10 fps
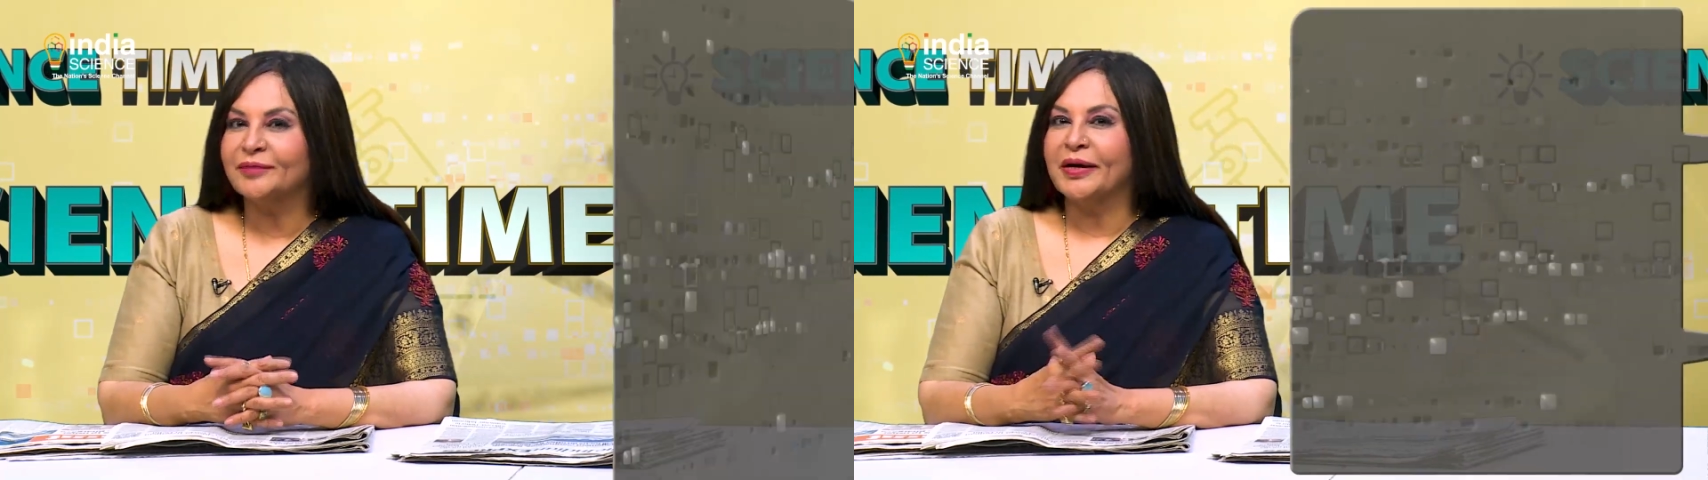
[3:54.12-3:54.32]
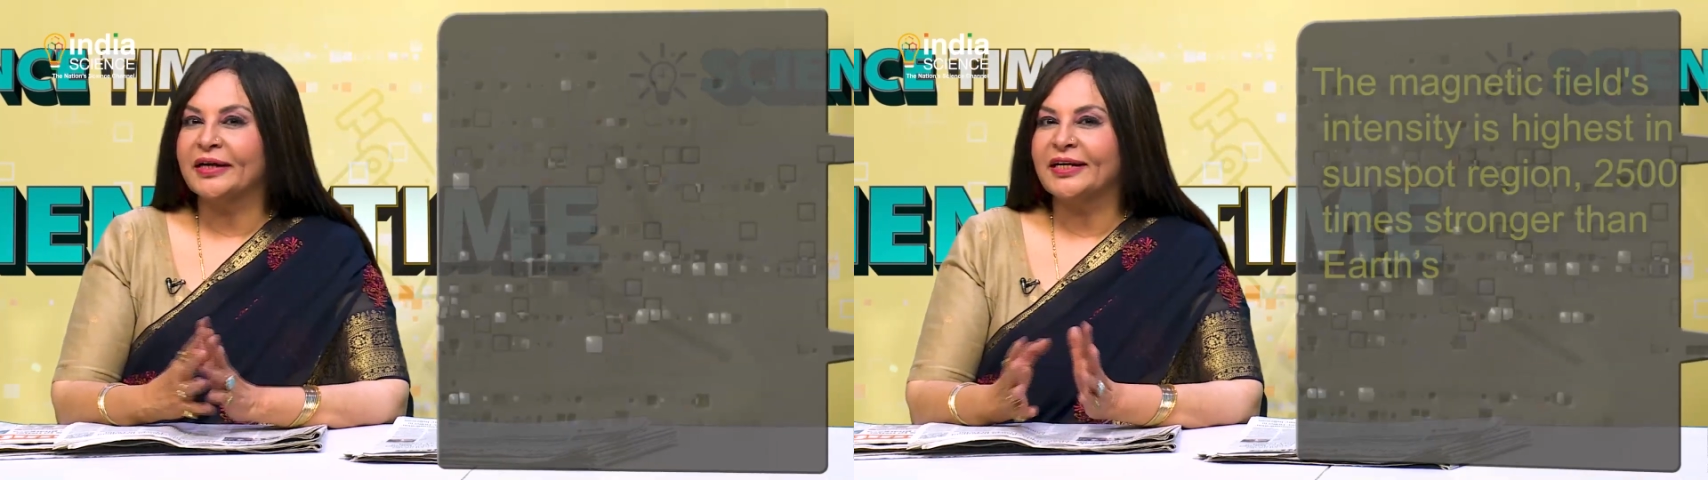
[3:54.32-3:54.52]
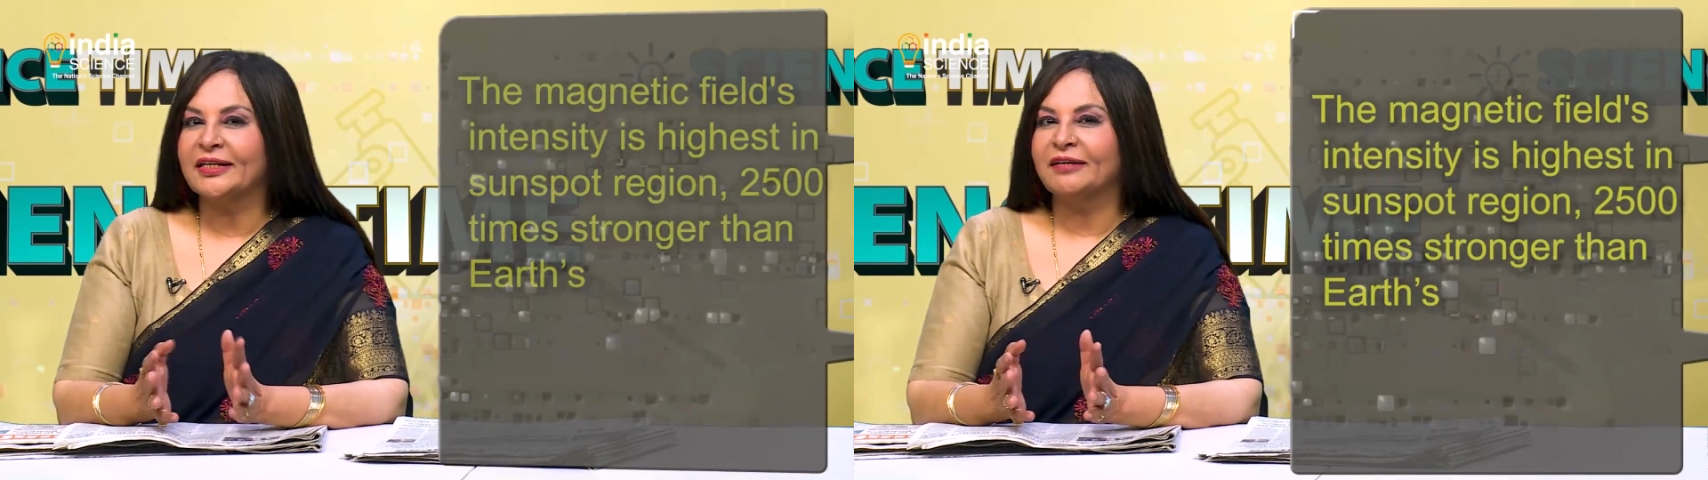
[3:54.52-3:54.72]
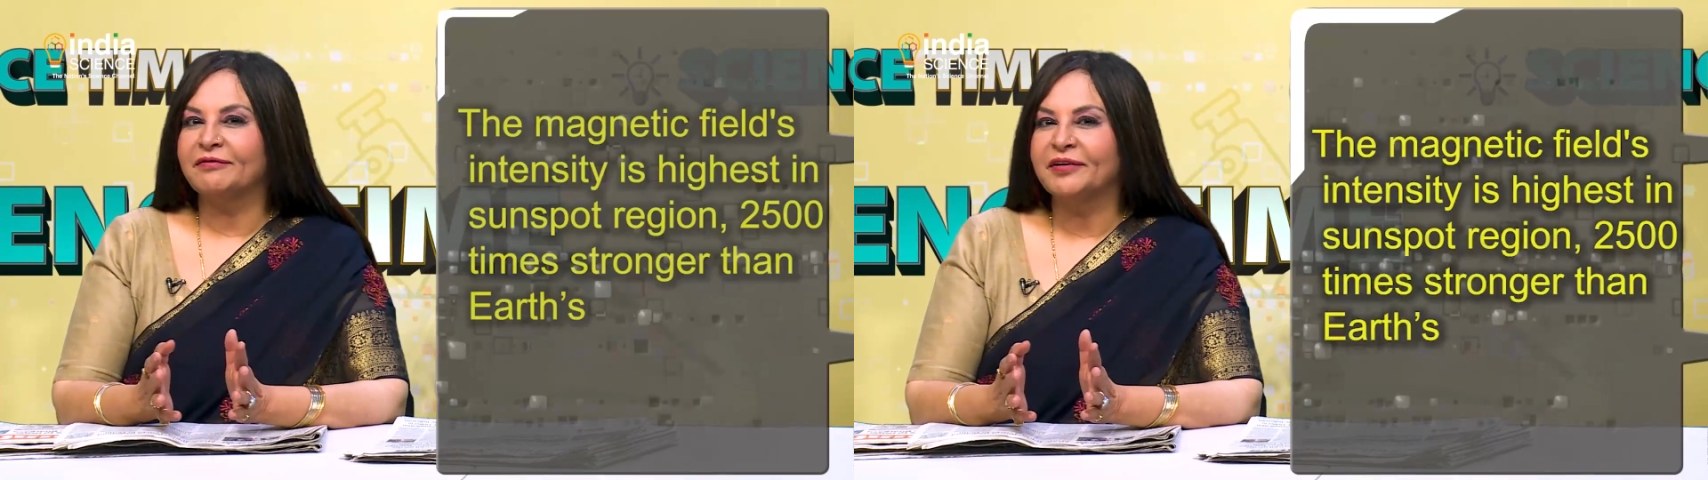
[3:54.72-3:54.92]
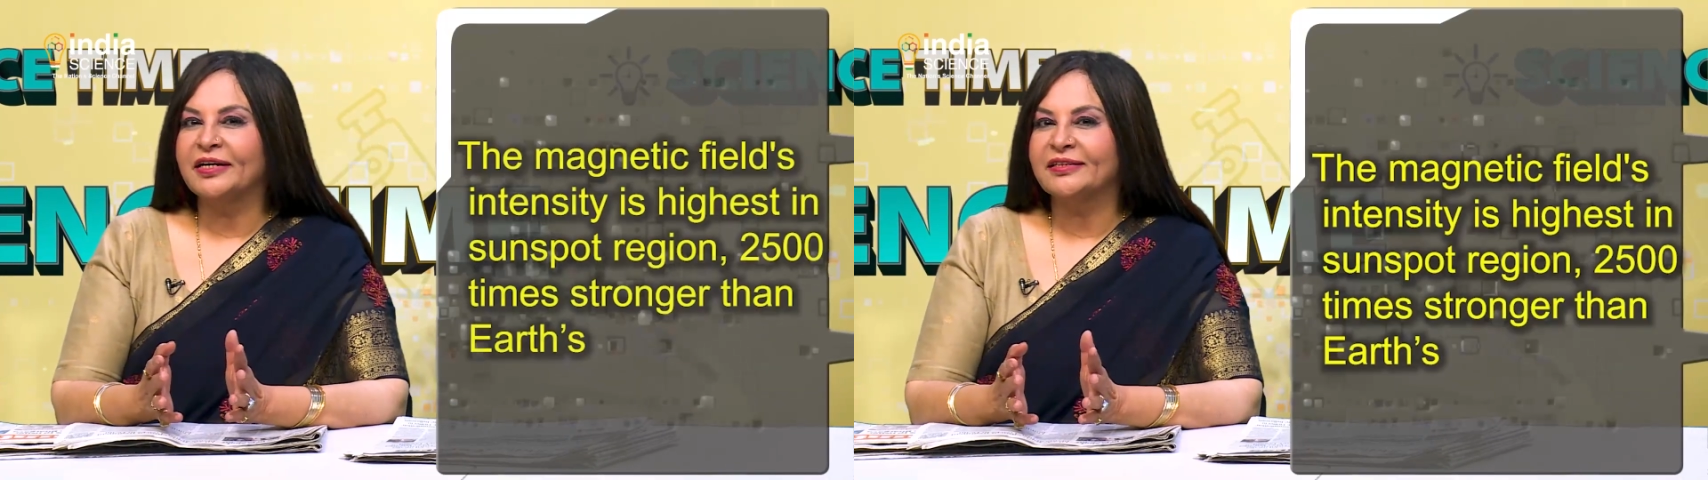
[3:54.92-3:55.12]
magnetic
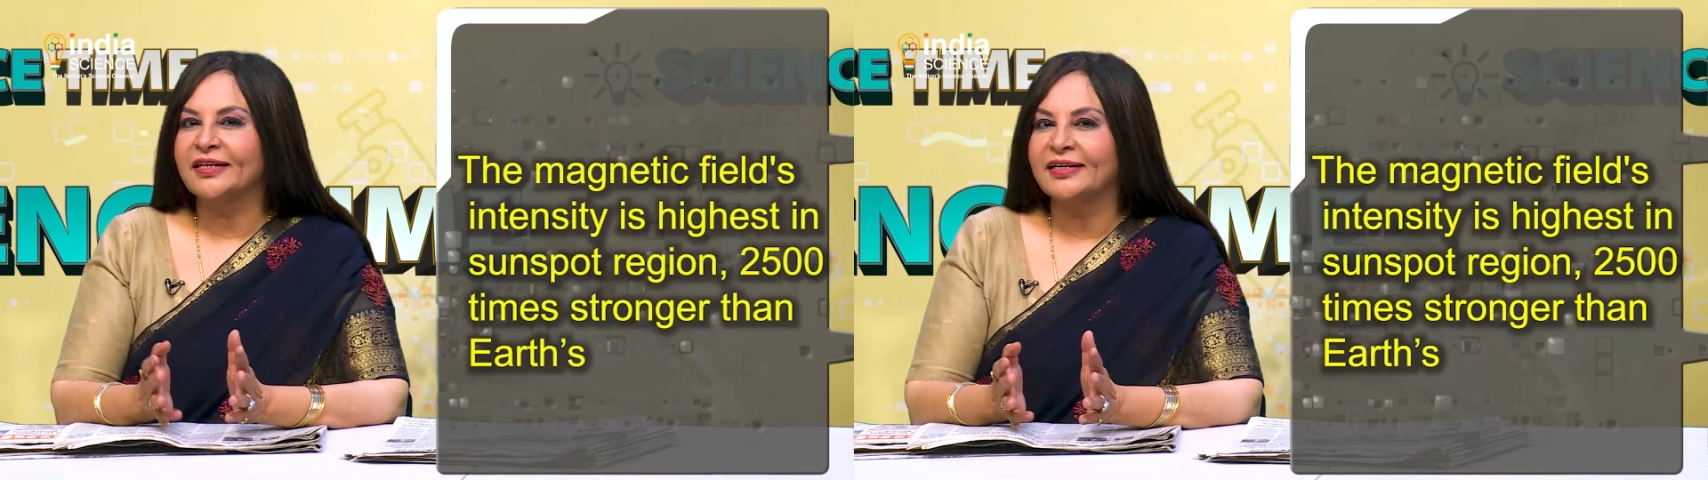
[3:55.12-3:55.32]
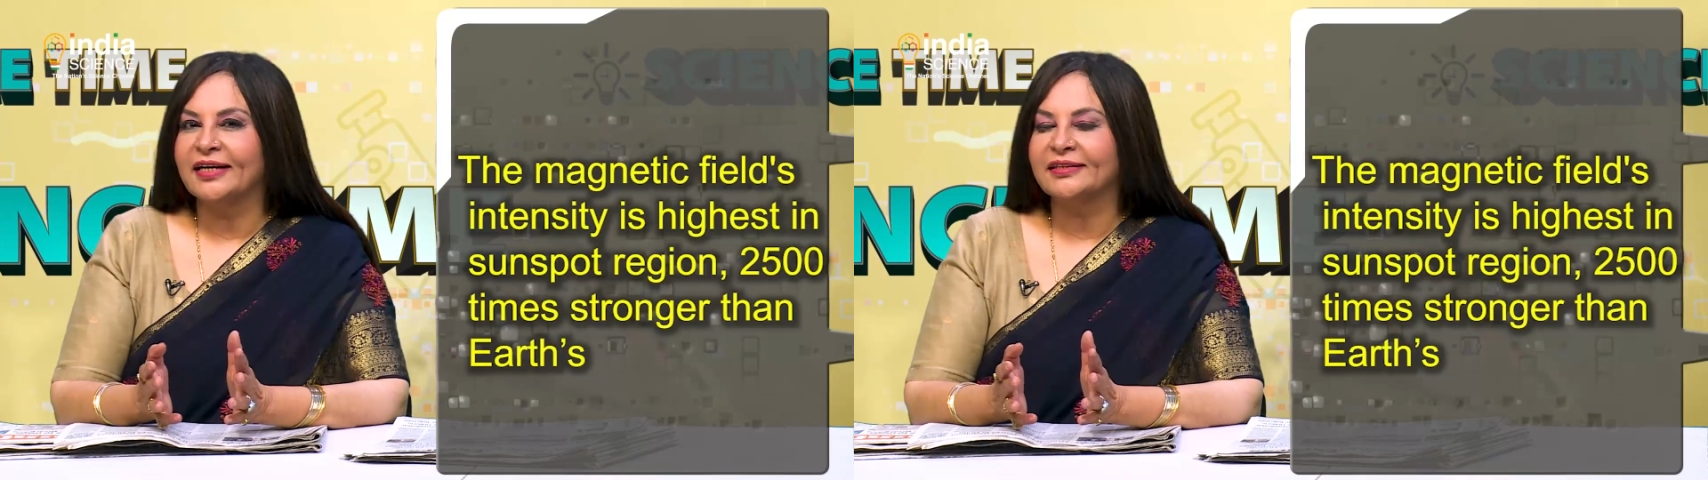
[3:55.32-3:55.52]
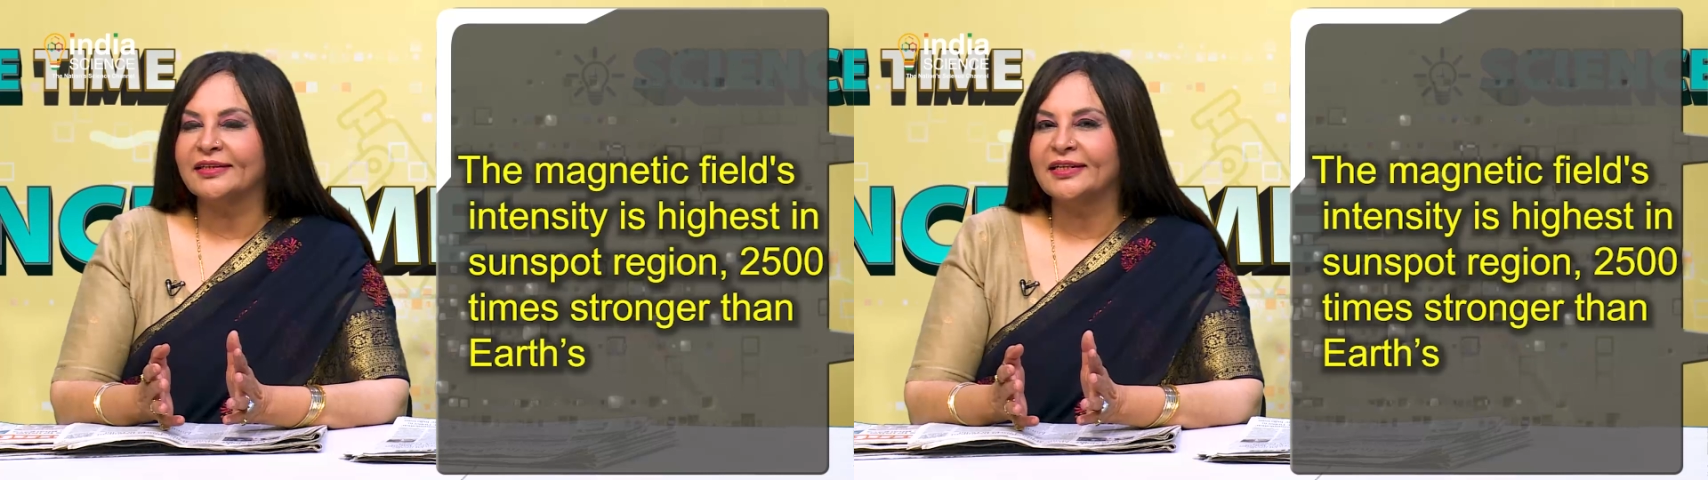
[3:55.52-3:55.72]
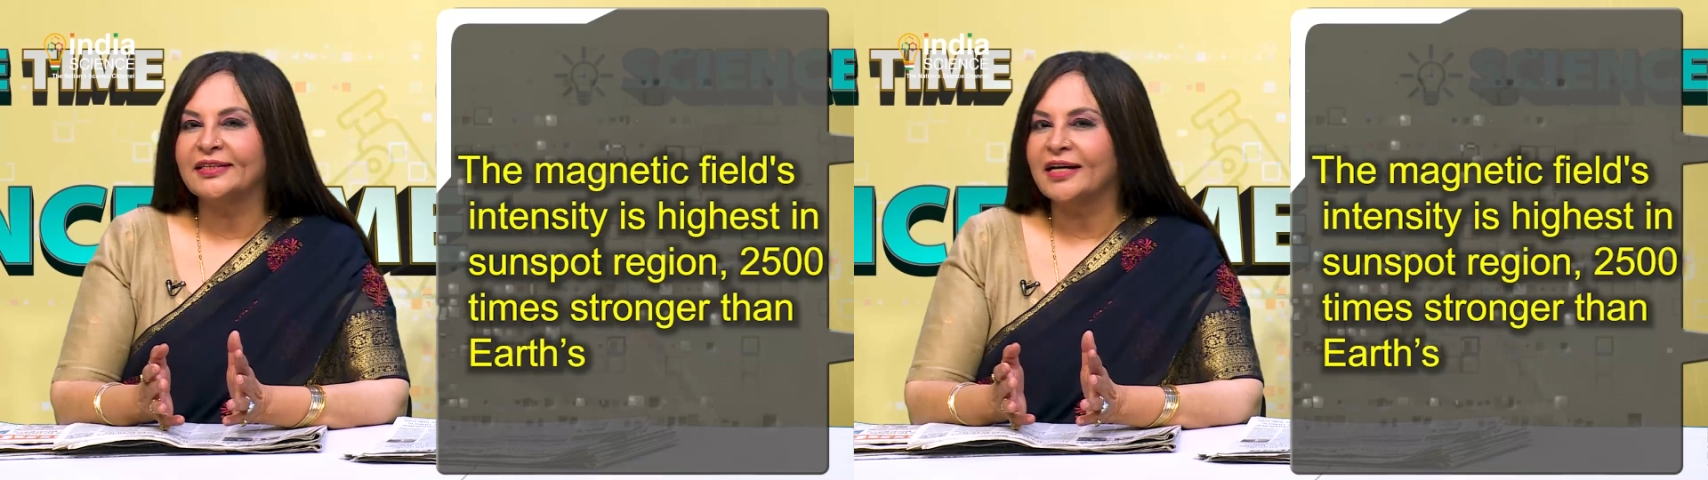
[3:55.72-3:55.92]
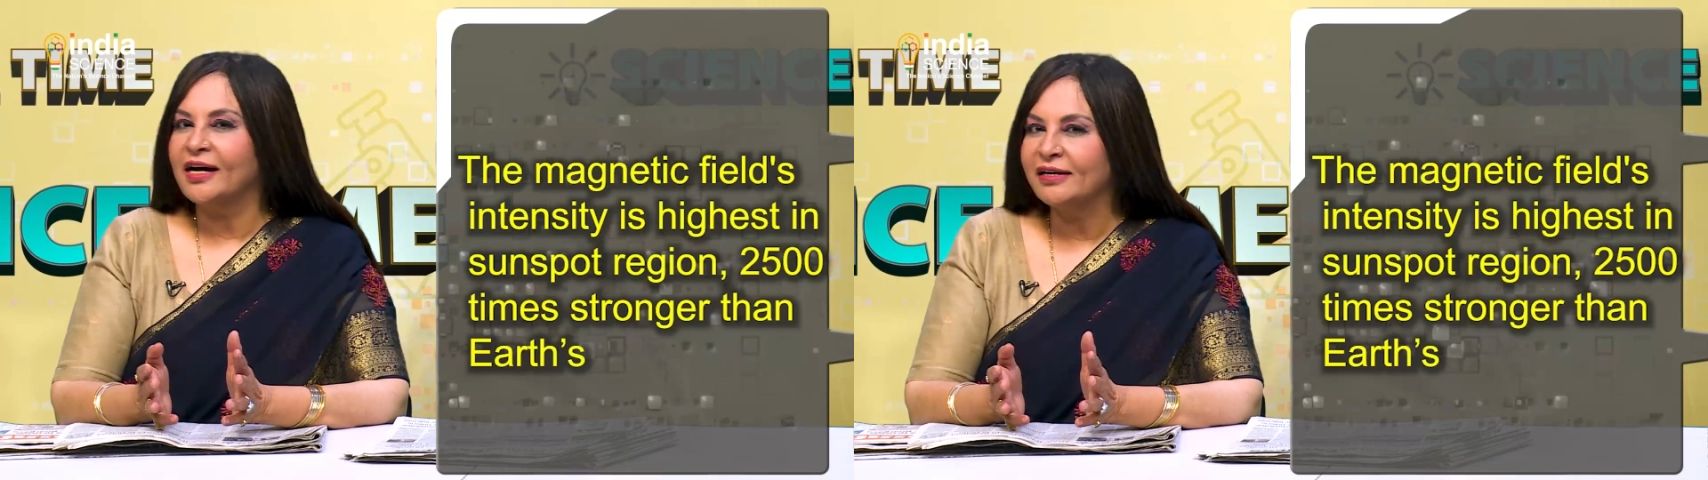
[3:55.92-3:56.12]
field's intensity
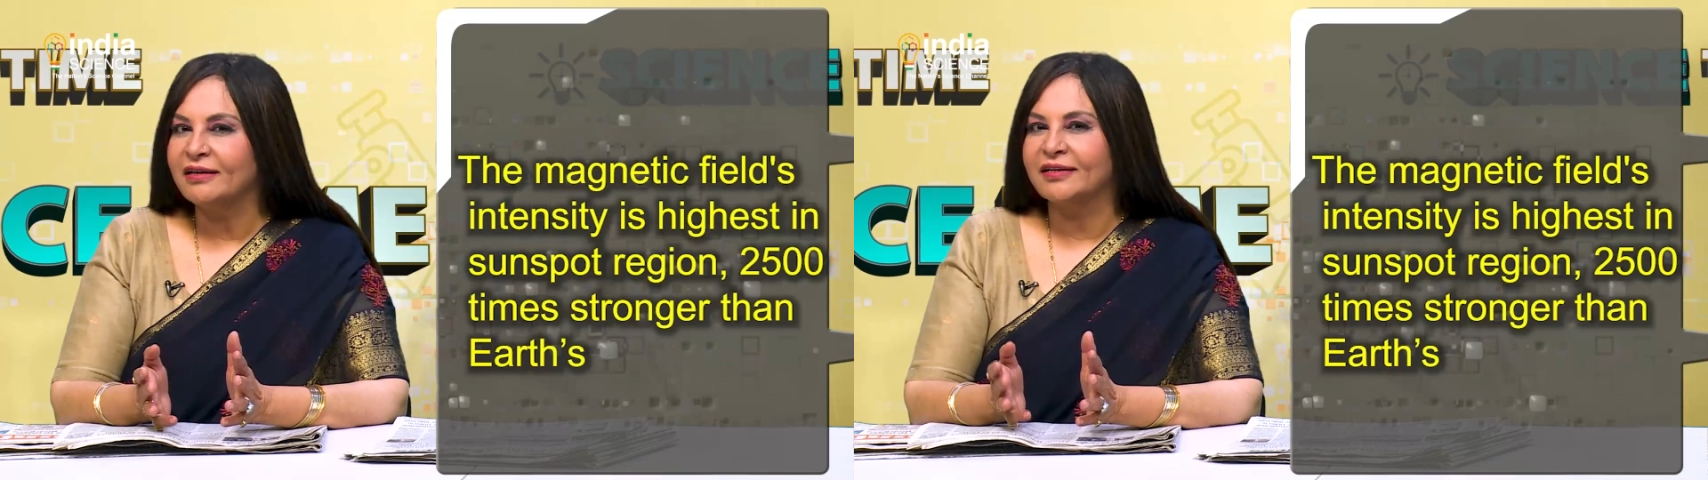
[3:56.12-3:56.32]
is higher